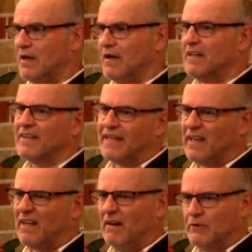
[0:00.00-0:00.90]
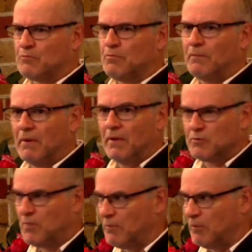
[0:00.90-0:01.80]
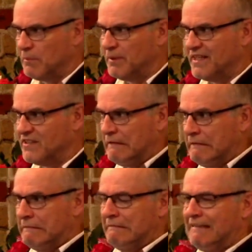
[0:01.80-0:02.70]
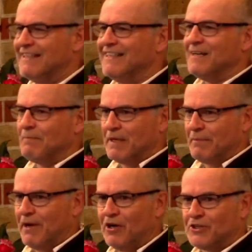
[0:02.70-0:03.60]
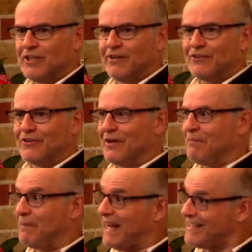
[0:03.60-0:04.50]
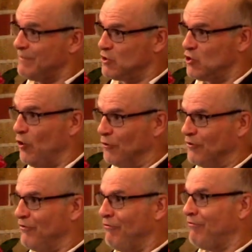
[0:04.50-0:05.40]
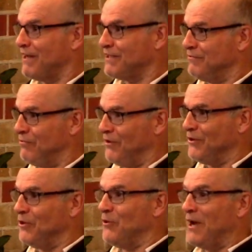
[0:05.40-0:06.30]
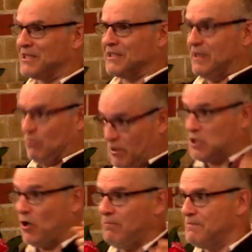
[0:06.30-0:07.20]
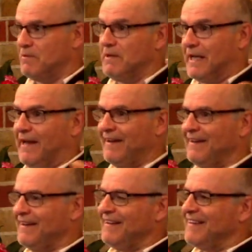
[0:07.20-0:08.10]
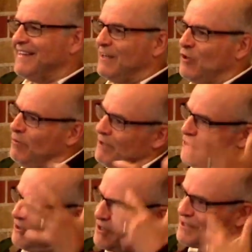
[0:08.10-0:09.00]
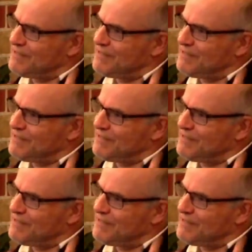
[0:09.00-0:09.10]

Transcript: and thinking, it's probably Peter. I'm being a bit harsh there, aren't I? But actually it was John, the reflective one, who actually said, we stopped them doing it. Normally John is